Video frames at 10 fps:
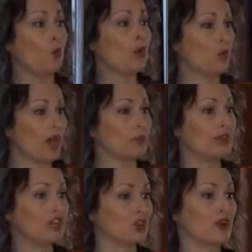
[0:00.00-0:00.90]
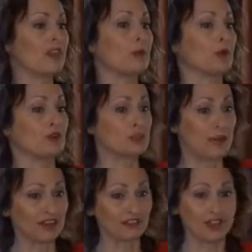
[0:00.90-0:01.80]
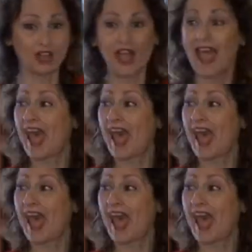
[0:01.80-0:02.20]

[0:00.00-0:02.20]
We want to make sure that we're respectful